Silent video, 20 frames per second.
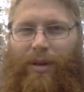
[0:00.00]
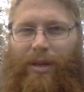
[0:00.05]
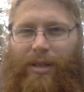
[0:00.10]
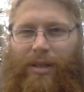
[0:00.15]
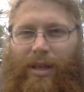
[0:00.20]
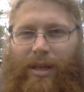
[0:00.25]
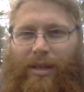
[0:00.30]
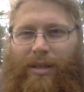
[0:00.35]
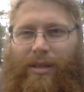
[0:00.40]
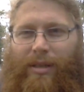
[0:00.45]

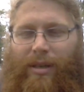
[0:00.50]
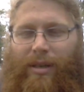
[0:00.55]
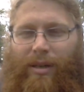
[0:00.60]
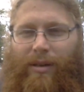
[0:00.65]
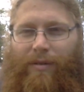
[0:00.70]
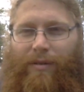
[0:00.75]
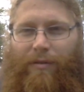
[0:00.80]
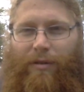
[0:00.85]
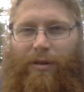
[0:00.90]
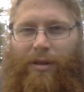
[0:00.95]
That's
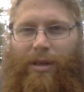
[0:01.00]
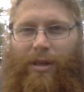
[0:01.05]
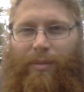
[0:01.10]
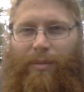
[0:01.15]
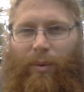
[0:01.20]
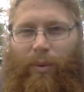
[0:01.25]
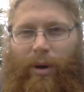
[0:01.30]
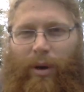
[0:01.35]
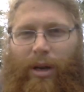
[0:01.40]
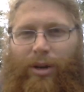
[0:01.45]
the first time
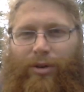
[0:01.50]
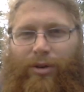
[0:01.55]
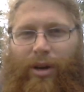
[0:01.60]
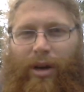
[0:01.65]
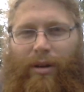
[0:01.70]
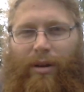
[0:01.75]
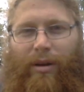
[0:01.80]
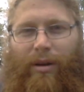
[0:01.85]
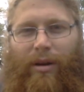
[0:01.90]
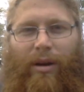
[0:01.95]
we're really
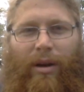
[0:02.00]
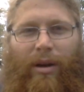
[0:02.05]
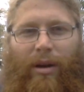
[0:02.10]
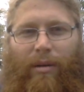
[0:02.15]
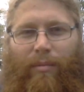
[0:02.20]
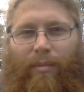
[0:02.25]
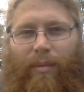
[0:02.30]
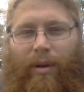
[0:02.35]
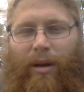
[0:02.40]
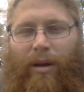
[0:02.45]
trying to
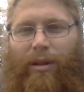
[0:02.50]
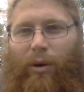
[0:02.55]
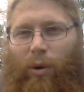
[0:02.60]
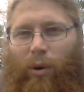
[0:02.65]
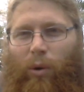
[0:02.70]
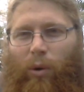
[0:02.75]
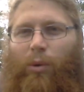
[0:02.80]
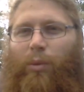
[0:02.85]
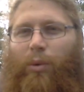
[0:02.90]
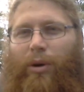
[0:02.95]
build a
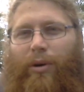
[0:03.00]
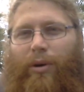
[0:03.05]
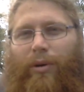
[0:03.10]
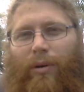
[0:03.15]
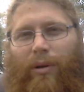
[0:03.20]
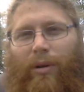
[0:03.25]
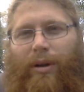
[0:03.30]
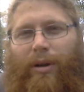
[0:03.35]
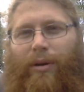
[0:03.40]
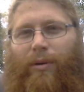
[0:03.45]
whole
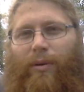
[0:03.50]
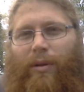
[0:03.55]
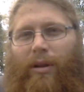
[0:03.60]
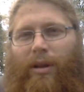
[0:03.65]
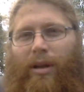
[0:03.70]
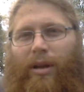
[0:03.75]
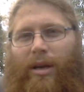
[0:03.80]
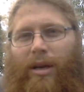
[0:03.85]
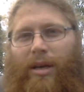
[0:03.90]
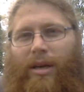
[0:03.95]
world, a
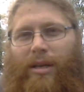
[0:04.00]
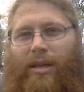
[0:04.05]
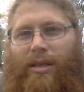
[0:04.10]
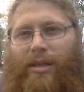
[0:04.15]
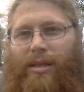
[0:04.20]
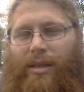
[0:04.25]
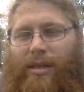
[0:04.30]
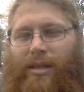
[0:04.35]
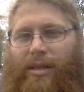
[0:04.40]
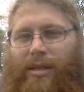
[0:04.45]
whole
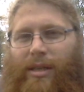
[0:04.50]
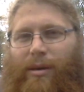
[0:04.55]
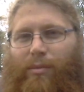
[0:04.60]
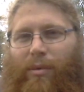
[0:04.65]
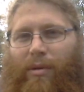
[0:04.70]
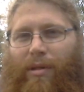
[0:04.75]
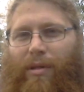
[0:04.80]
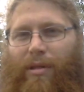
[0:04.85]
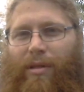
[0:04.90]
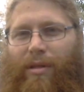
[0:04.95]

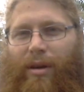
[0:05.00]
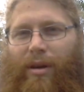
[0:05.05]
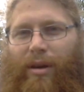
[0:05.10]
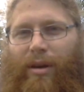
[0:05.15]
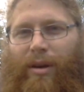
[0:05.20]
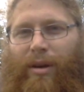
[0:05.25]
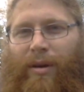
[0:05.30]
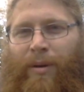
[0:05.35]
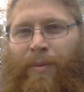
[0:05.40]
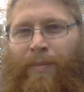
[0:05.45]
system with
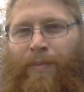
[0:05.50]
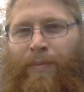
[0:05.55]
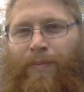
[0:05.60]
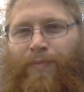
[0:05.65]
uh,